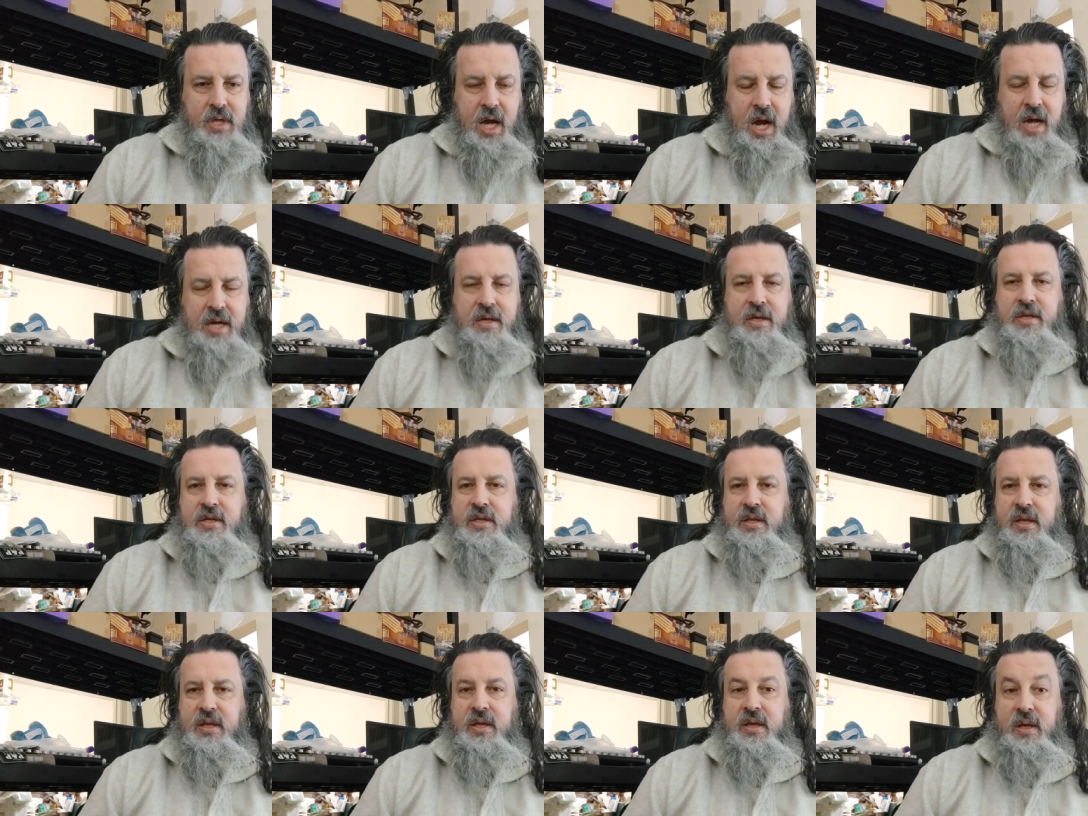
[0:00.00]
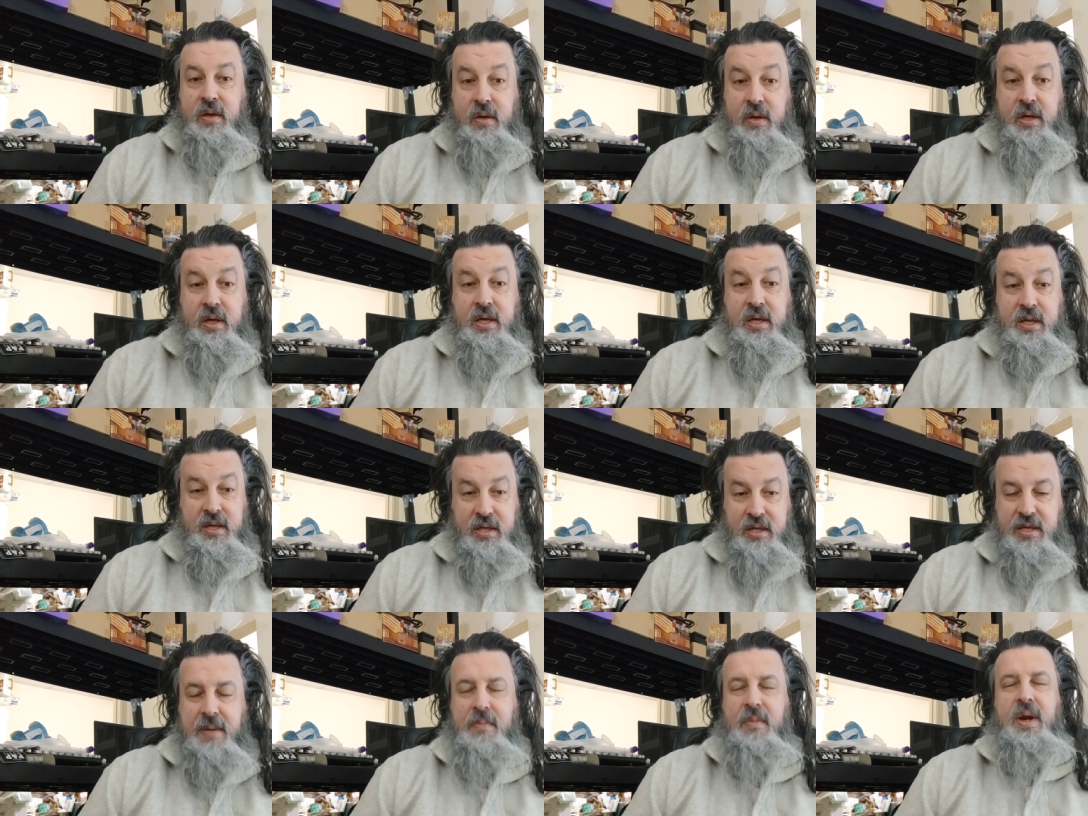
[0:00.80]
Under, you, you can
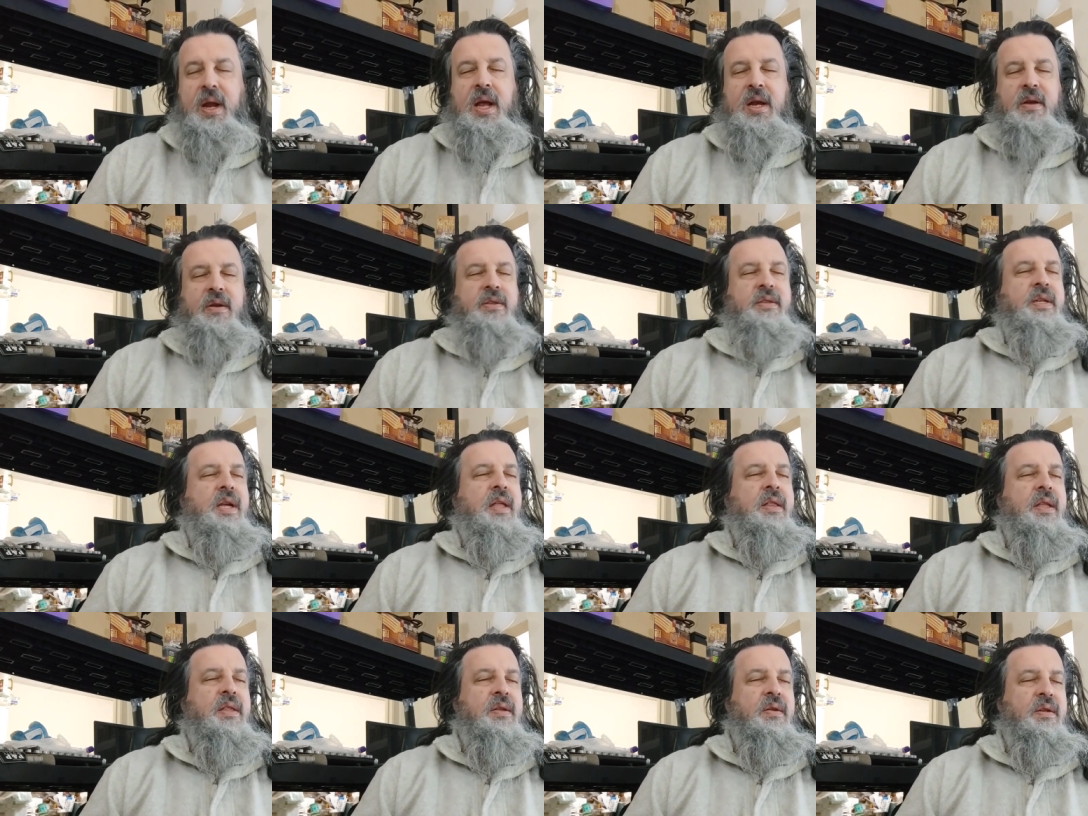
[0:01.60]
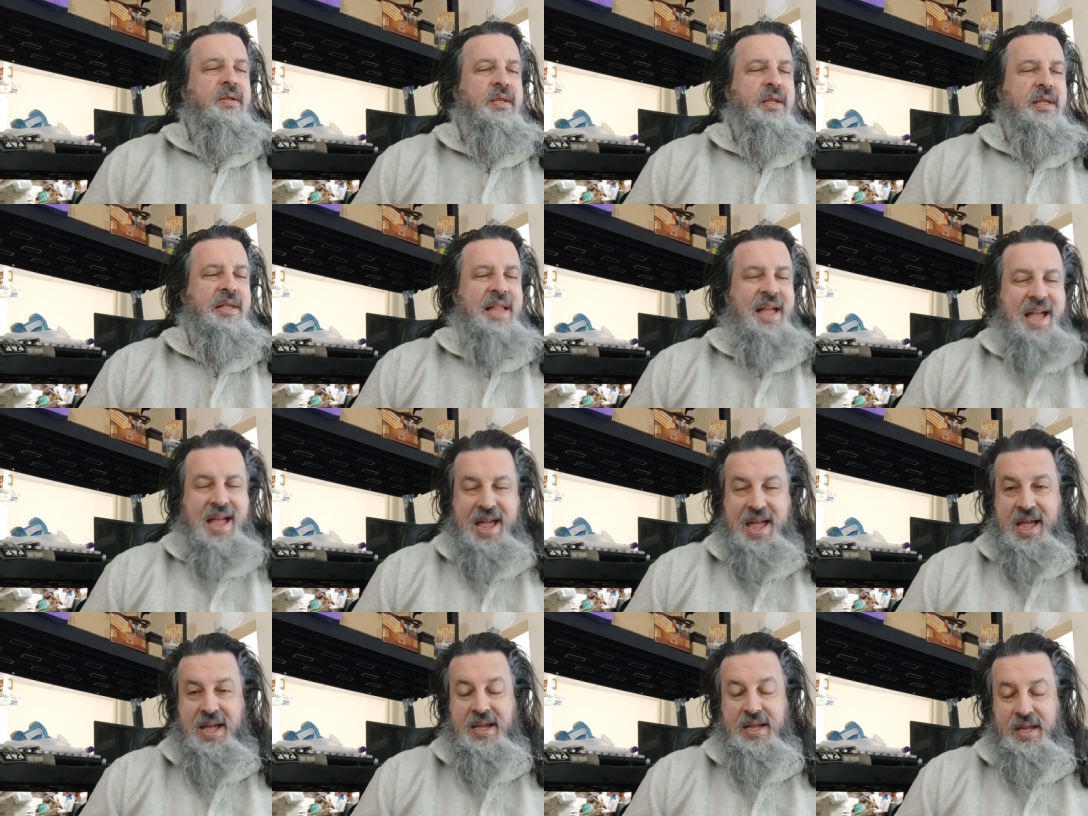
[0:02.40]
somewhat understand that there's a
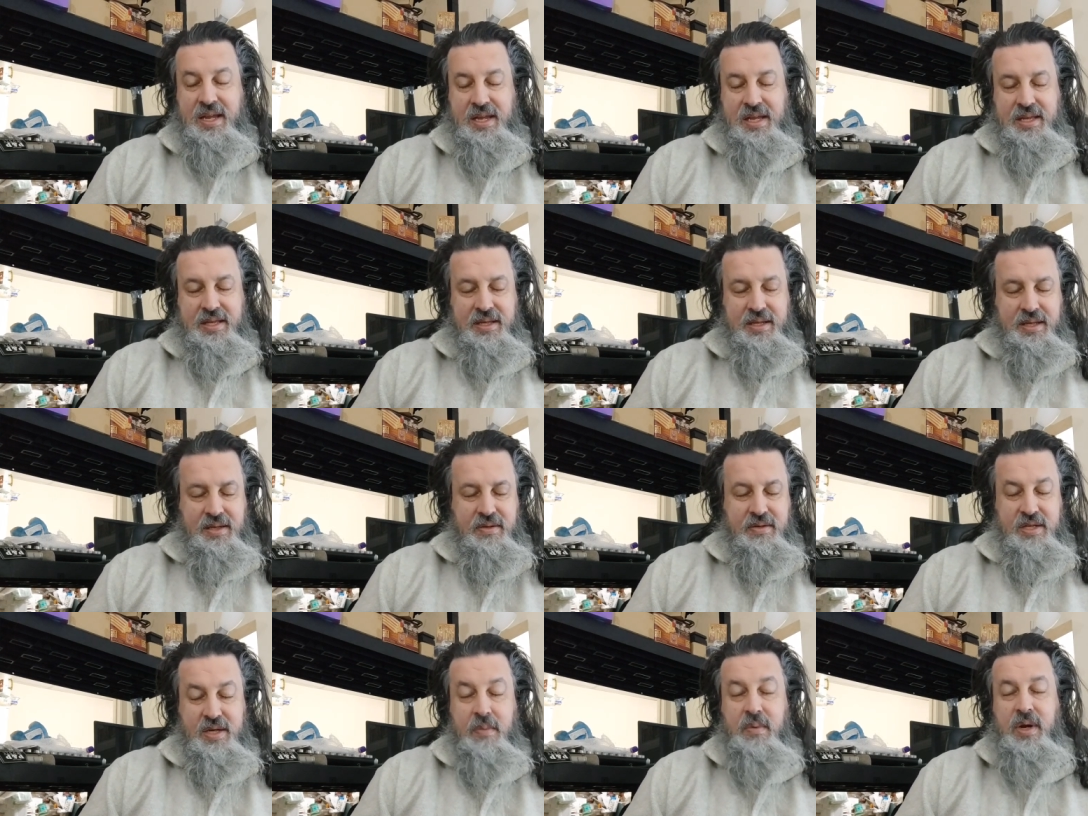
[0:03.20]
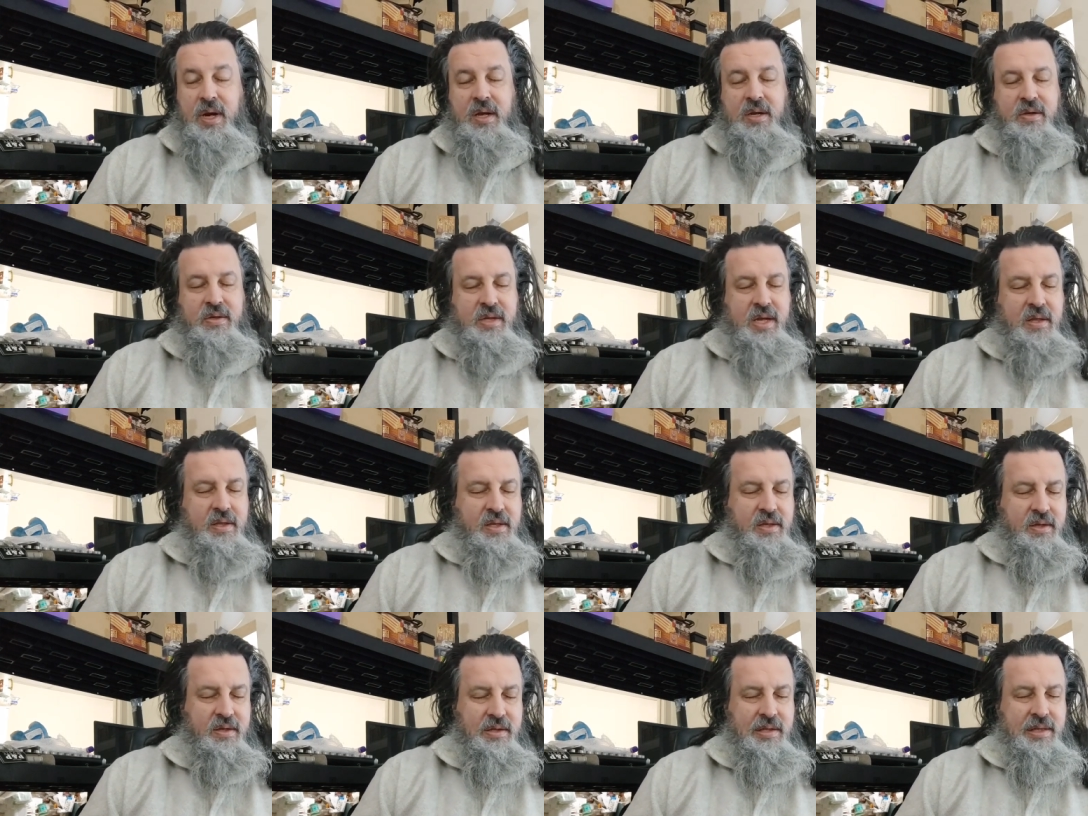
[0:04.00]
lag in you somewhat understand
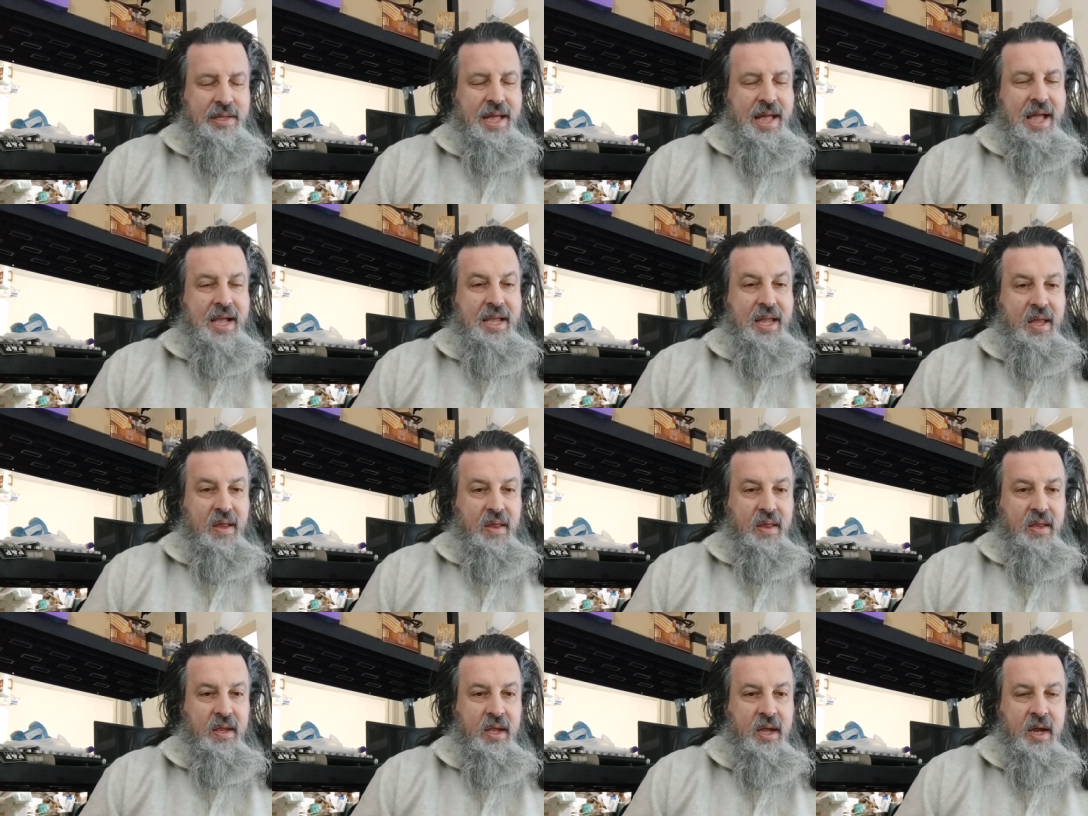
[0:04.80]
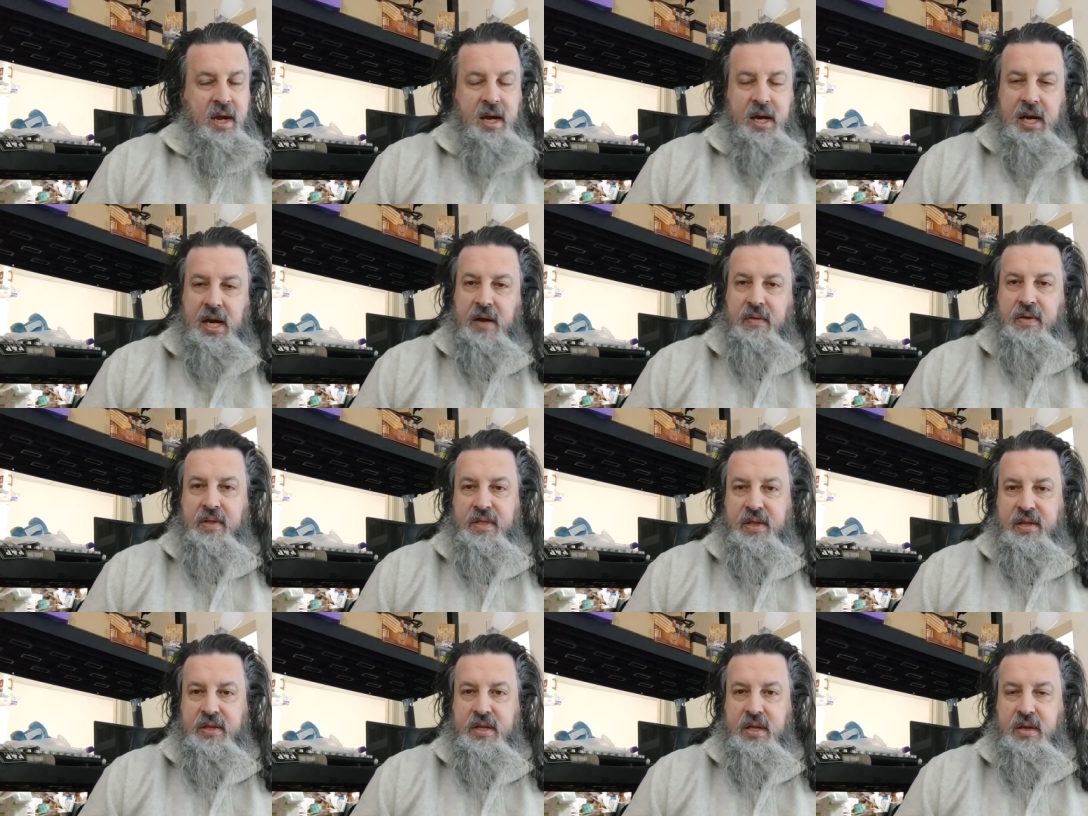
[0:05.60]
that there's a lag in
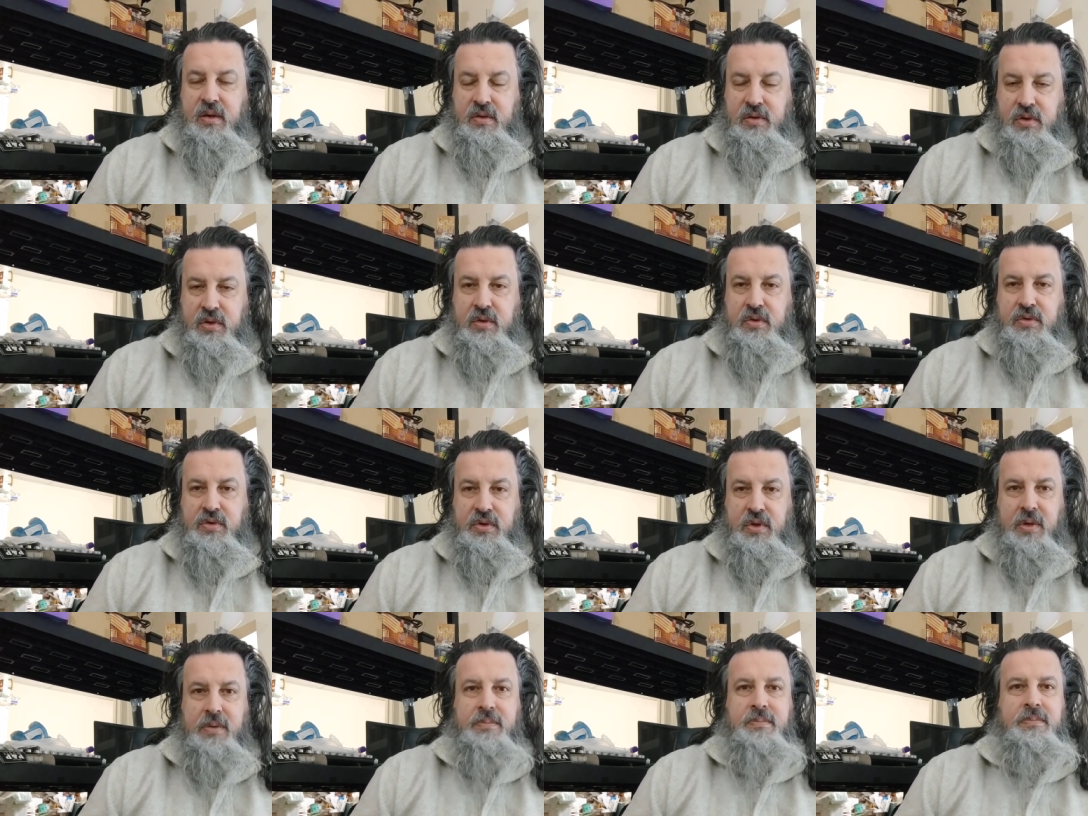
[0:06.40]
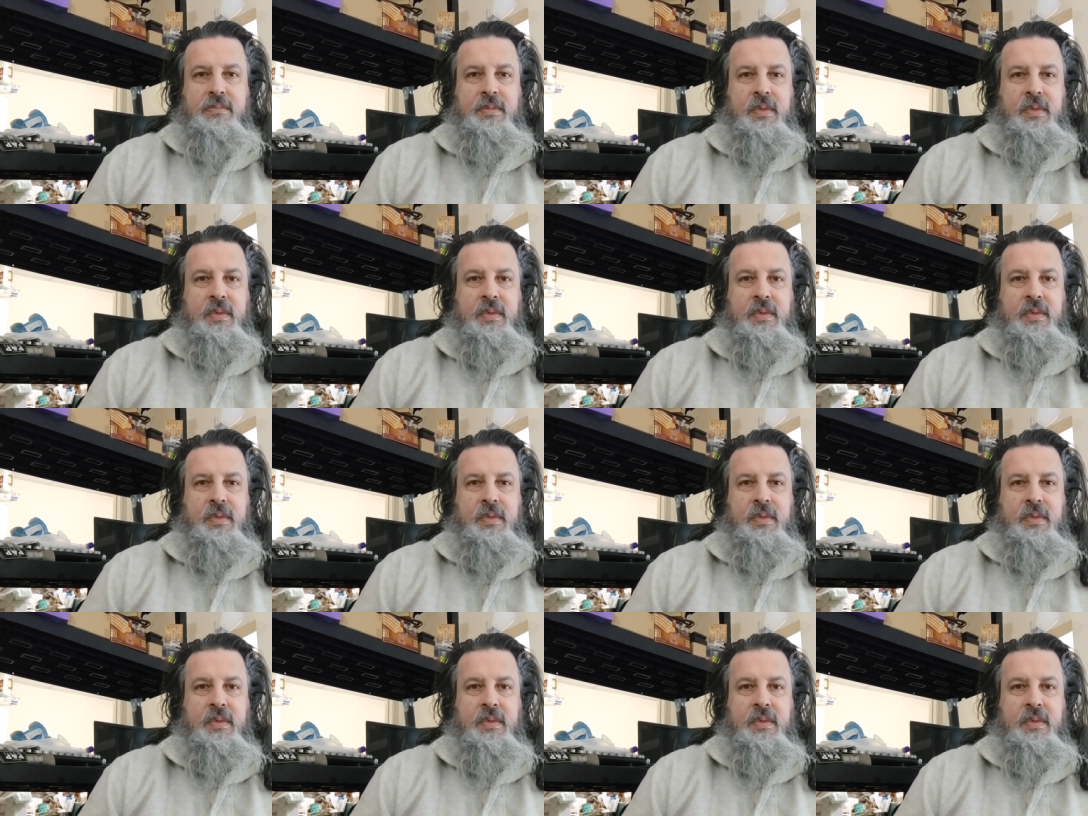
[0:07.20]
everything that you do, so